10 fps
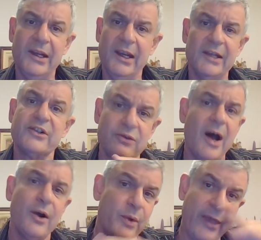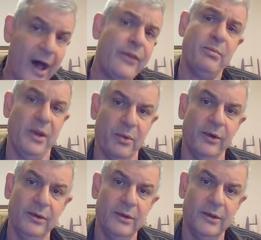he gets drunk with other
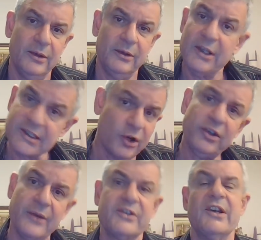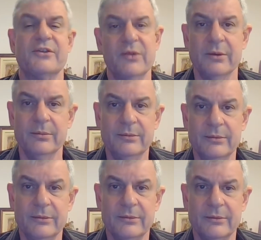people, does not have sex with them,
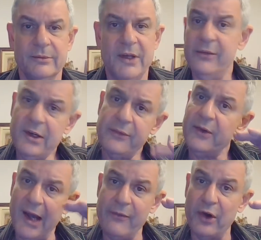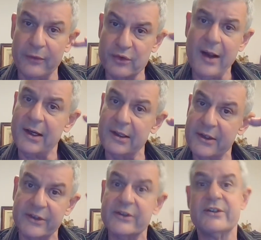even if the level of
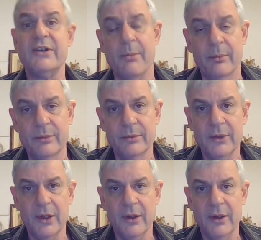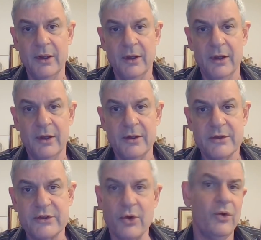drunkenness is the same.
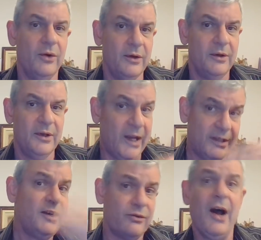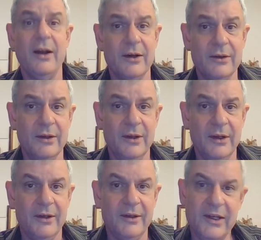So getting drunk
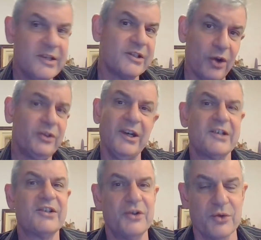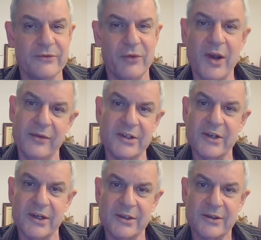is not an excuse for having
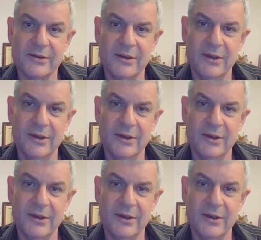sex.